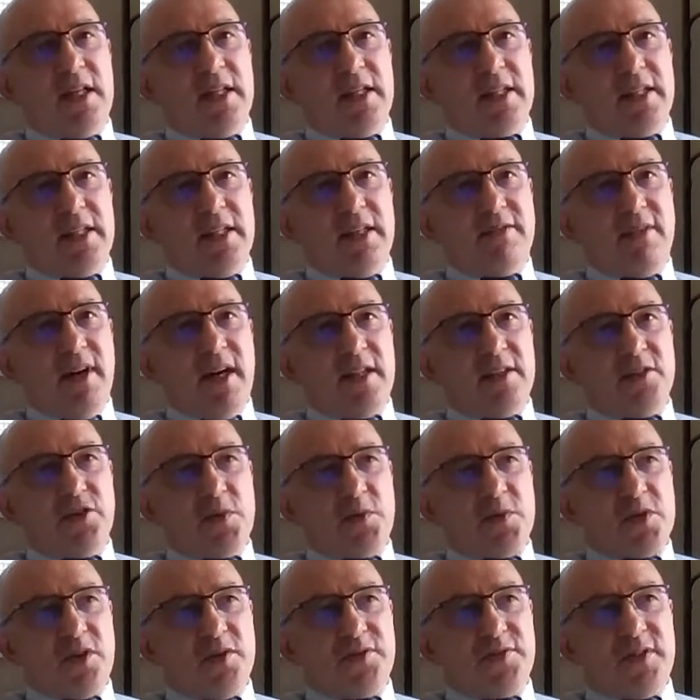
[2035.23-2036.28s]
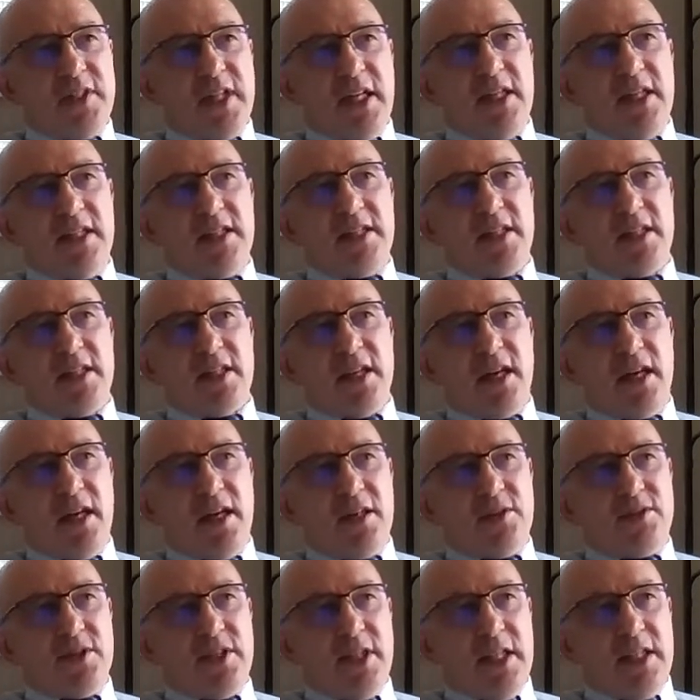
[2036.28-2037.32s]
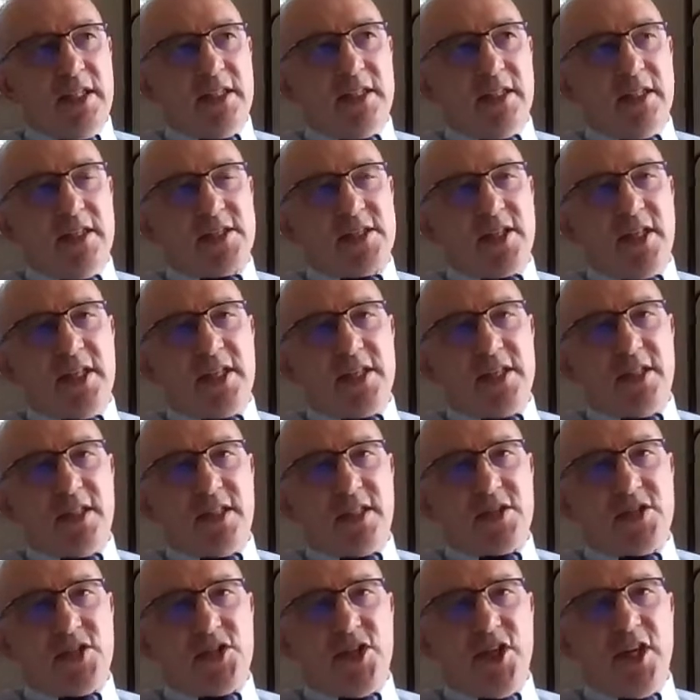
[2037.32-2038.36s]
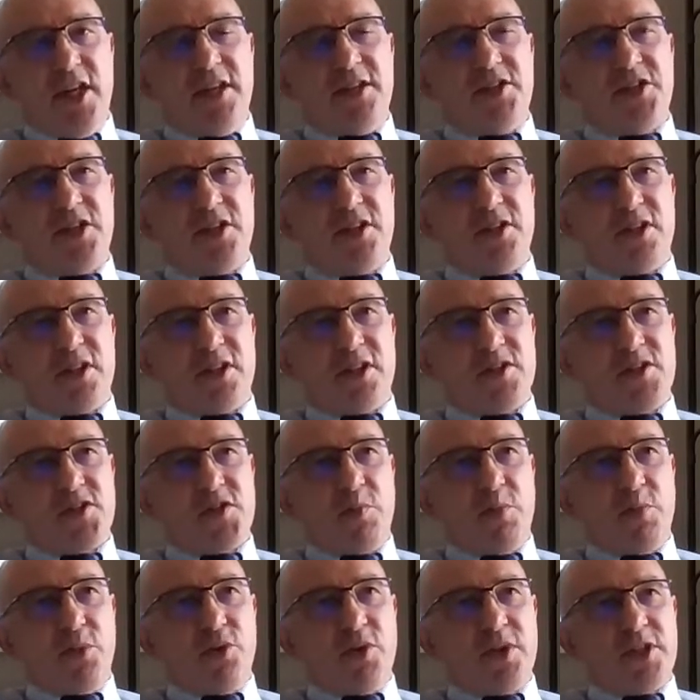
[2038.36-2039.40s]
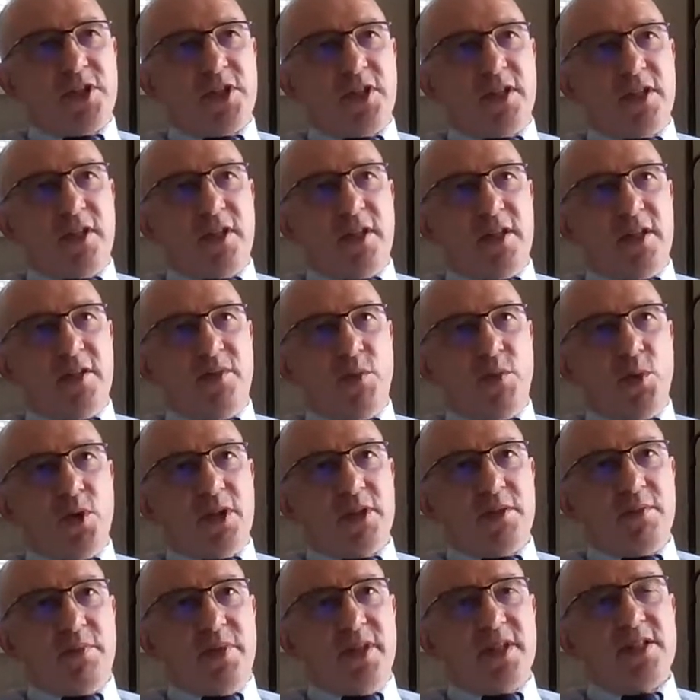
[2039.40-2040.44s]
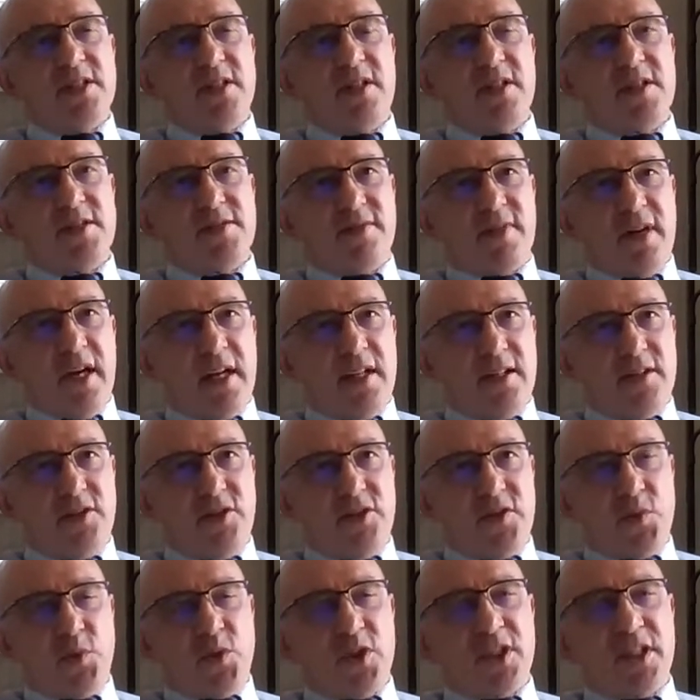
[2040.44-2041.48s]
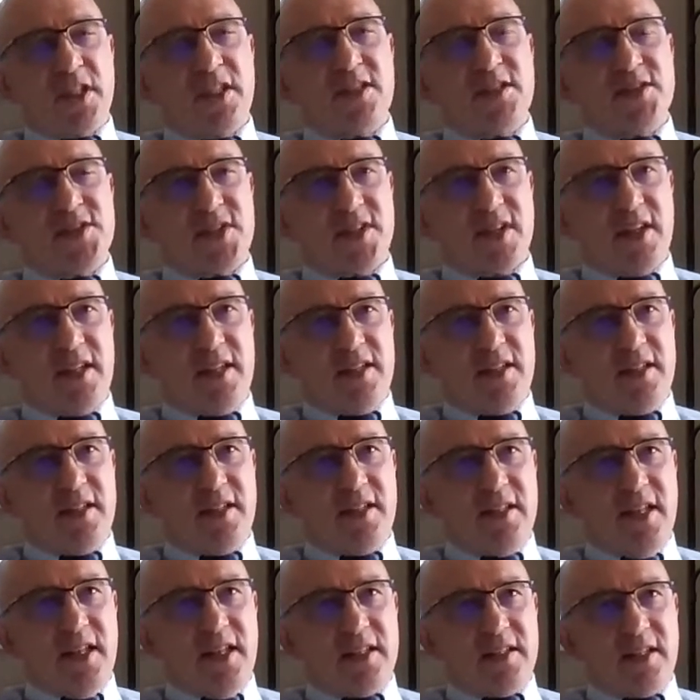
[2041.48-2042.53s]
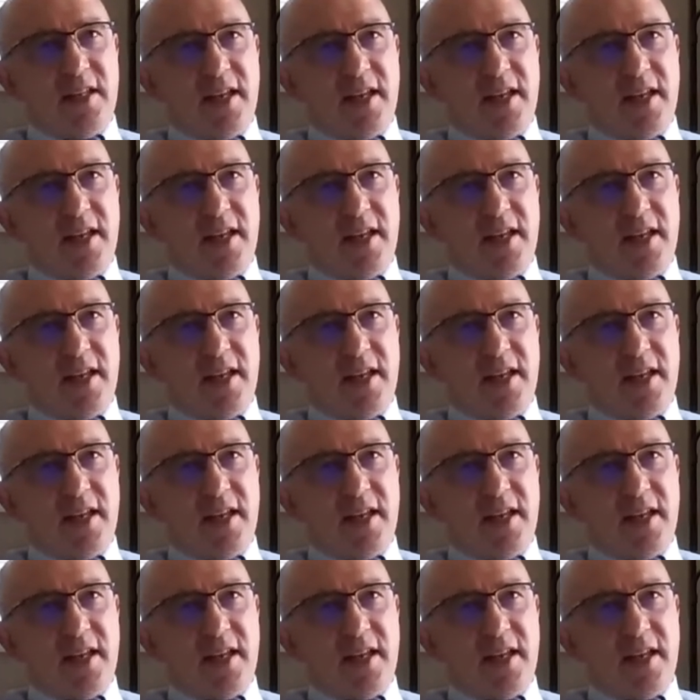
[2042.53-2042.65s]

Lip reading: The volumes of data and how data is getting exchanged and transported and what business value and what insight the data